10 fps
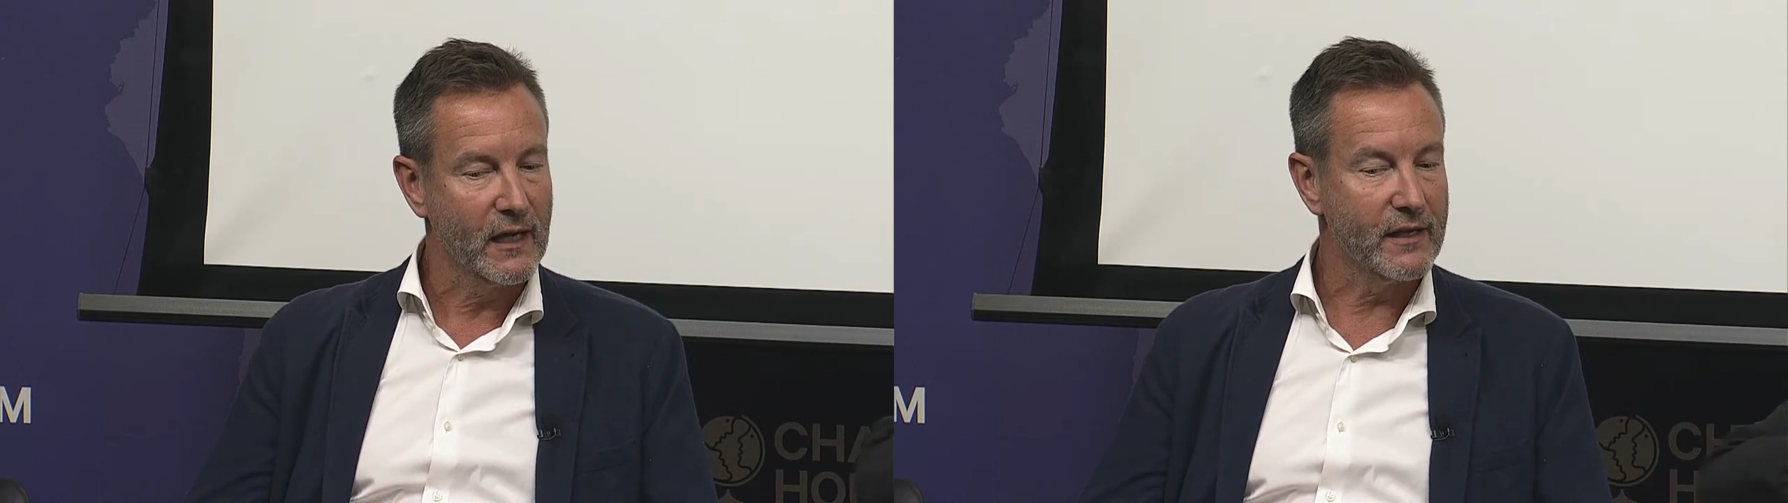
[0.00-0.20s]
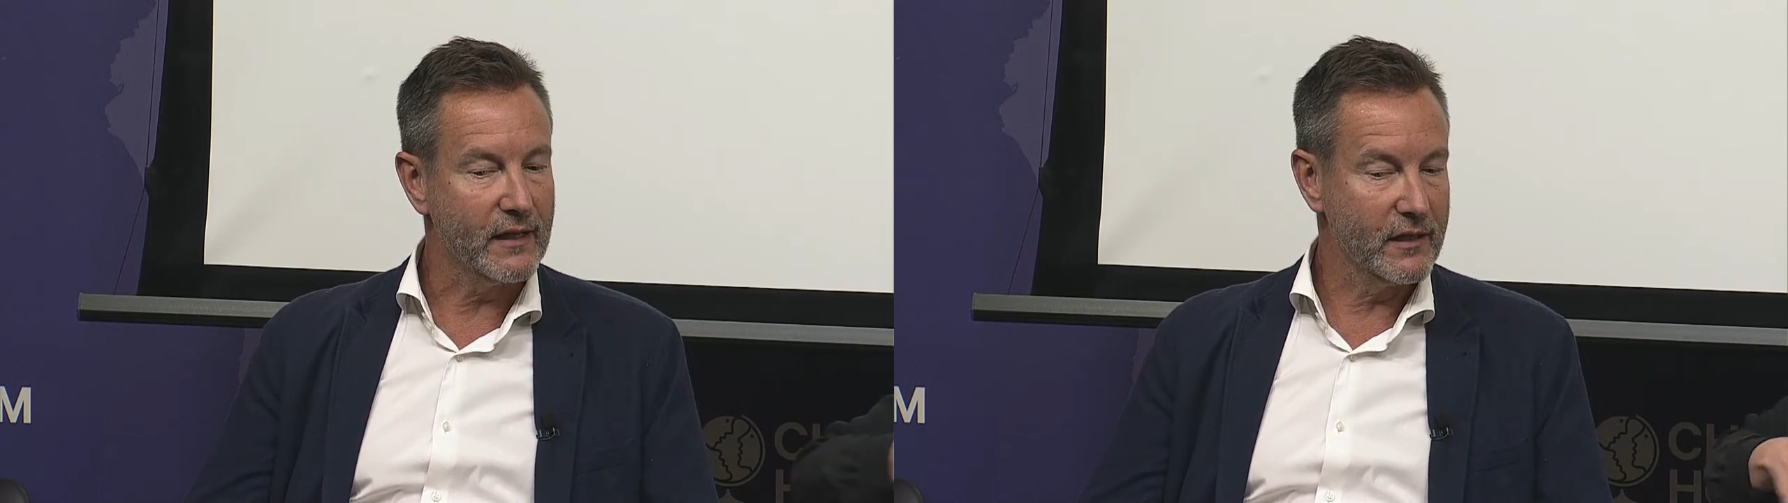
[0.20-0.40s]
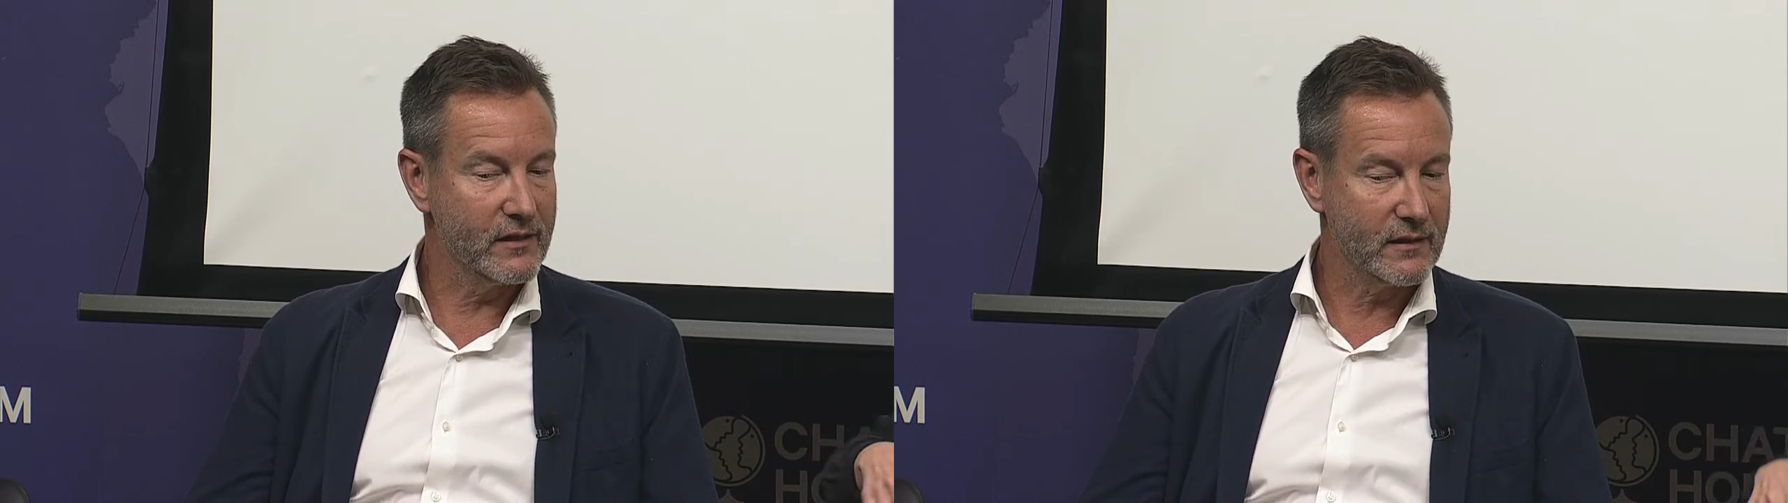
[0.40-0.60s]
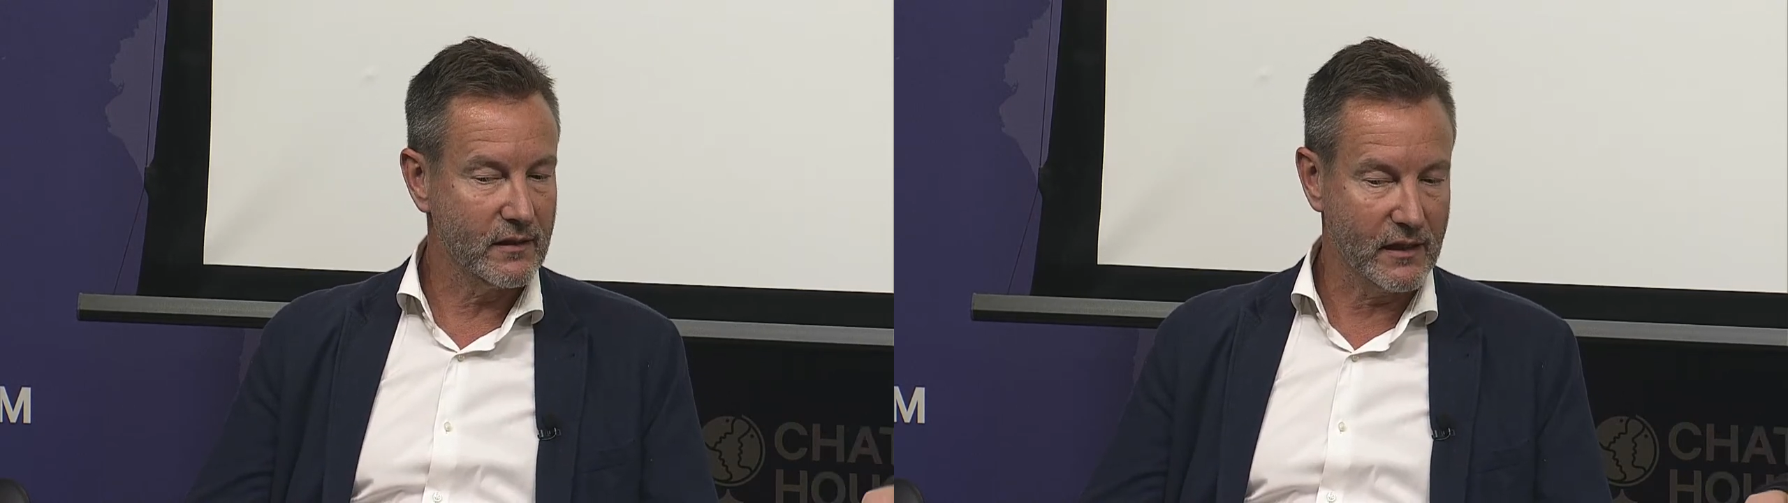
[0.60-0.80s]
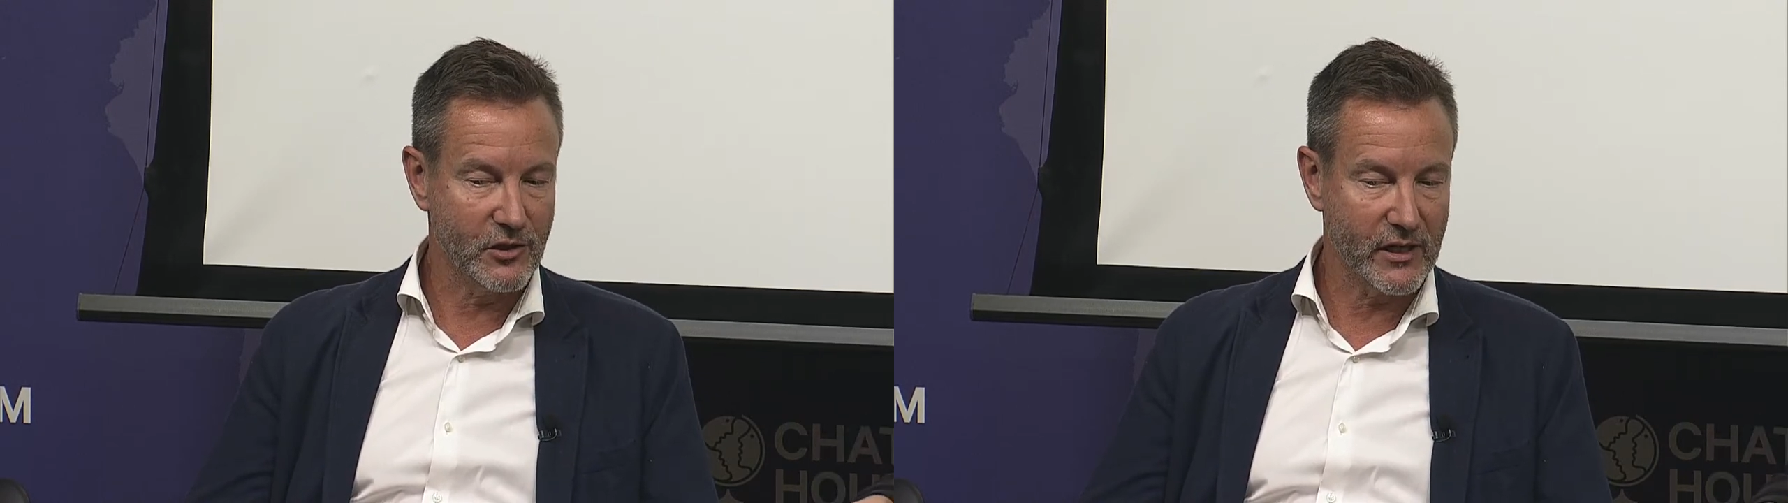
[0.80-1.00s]

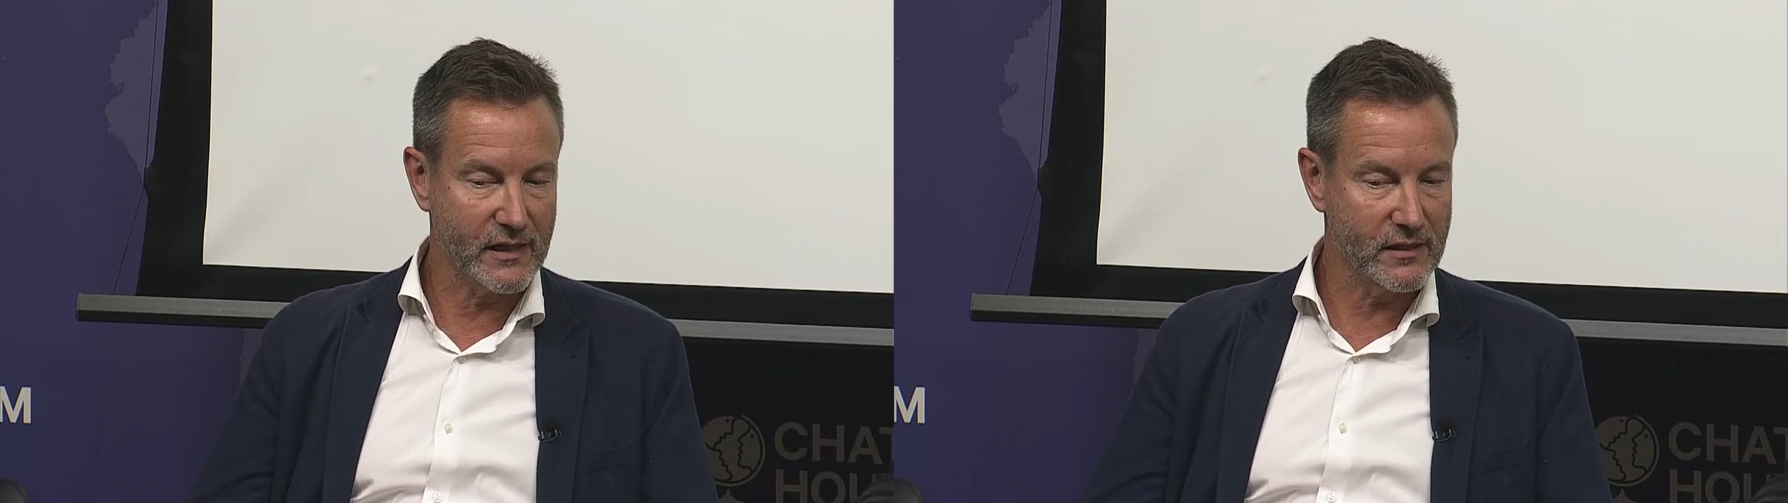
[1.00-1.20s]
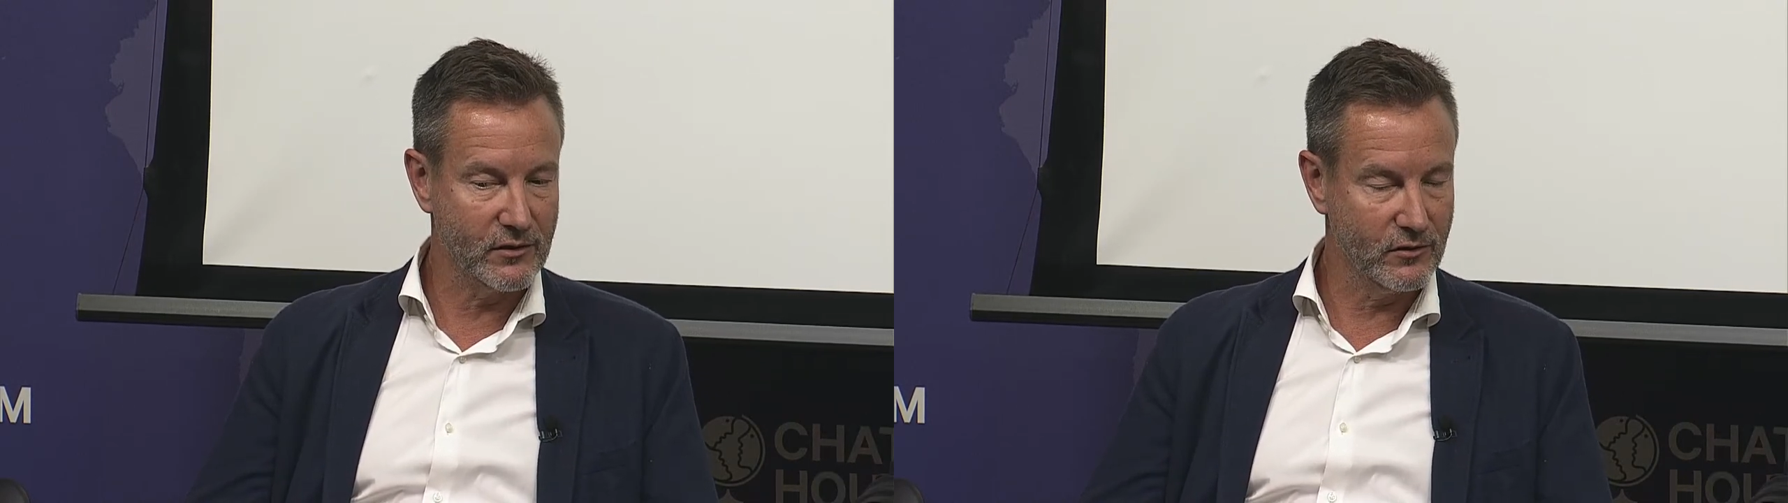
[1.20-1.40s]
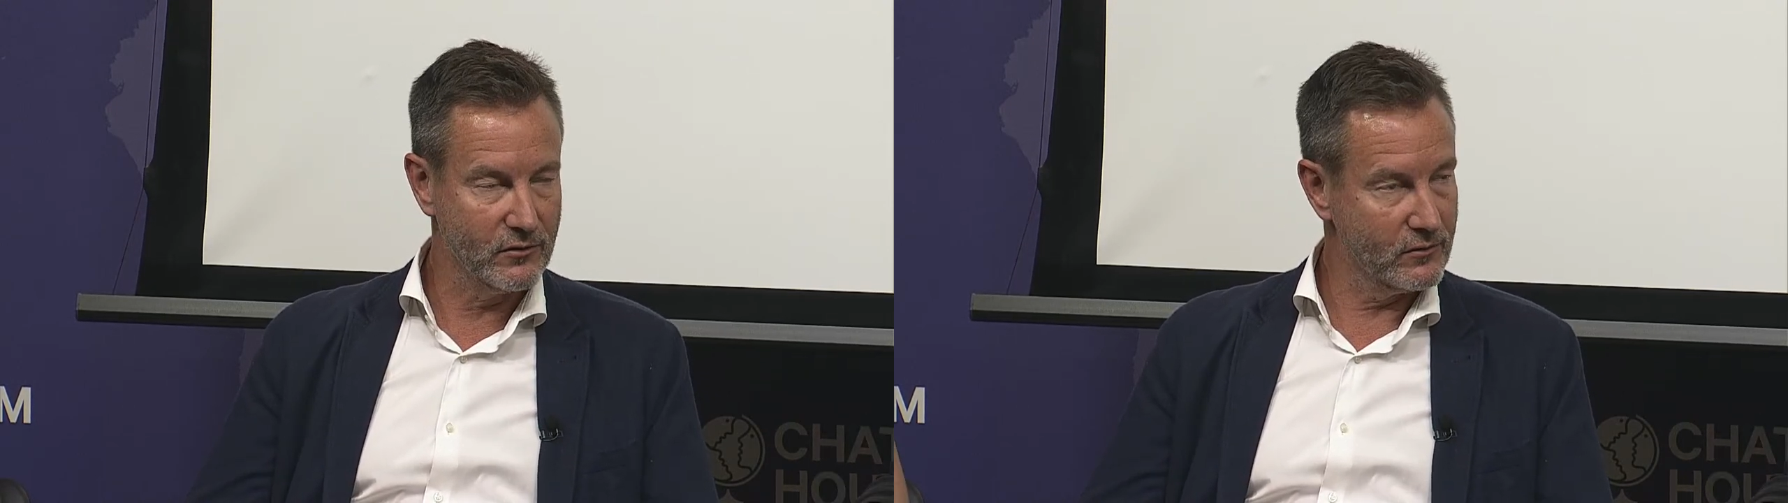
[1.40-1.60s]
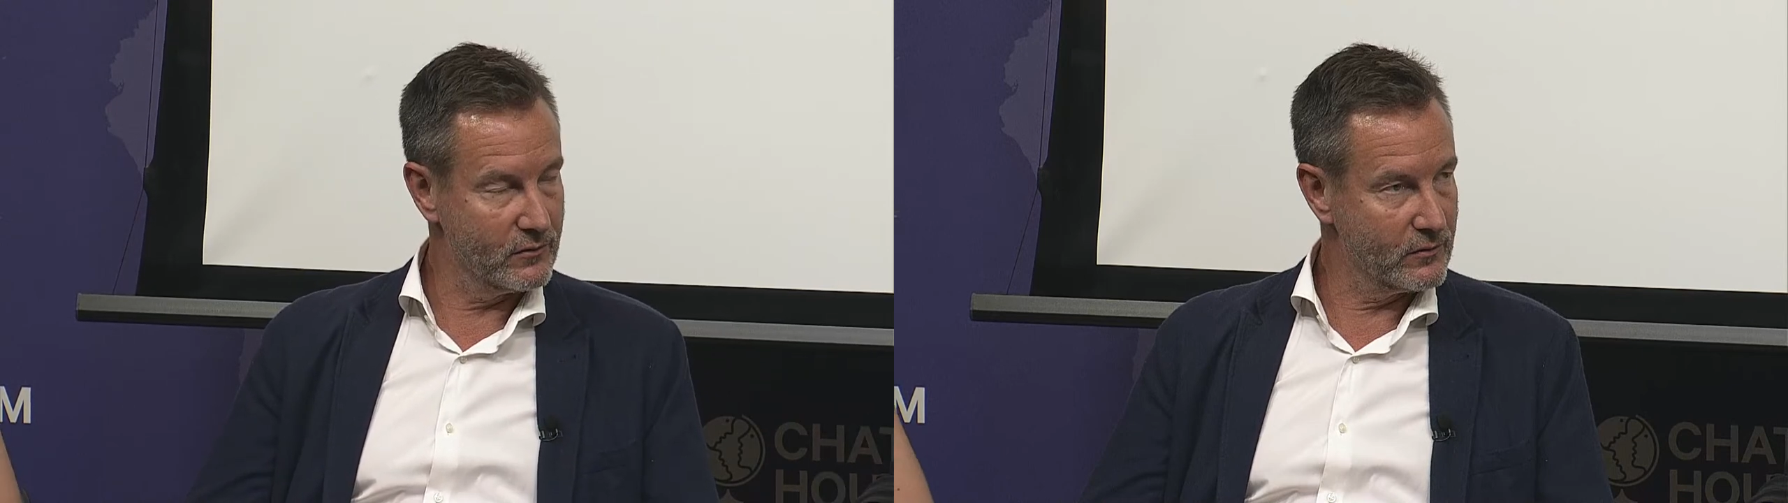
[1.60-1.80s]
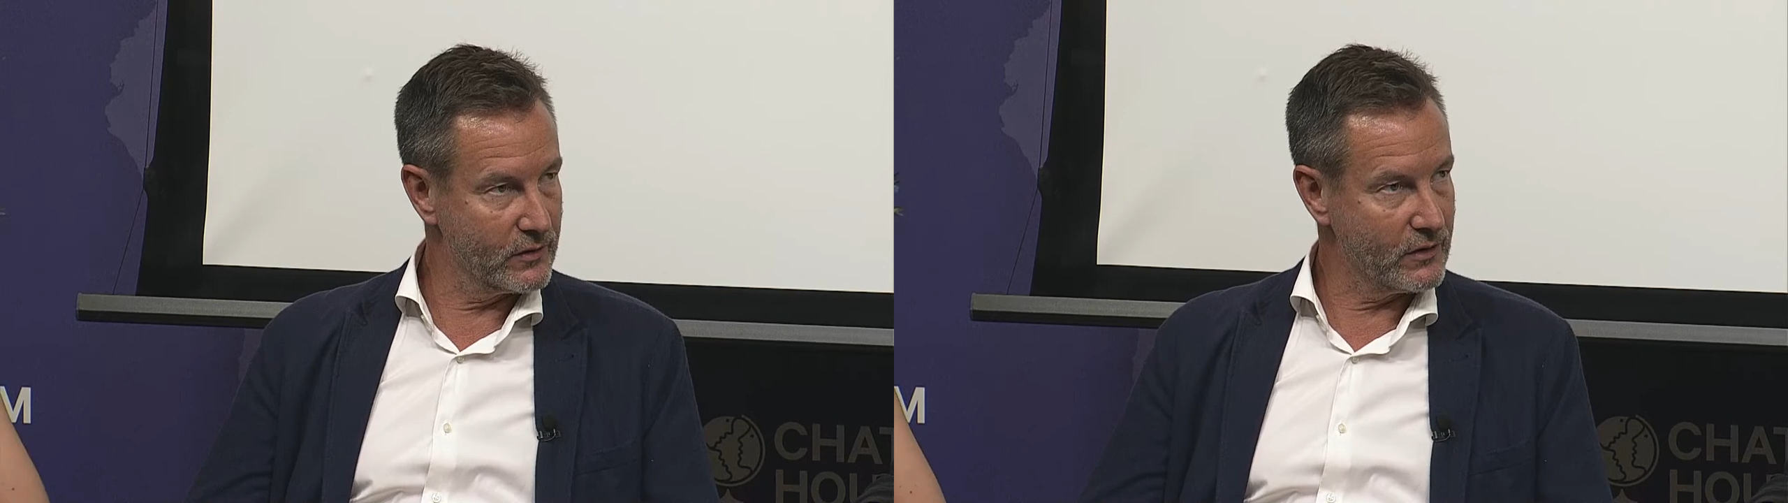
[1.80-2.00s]
and trying to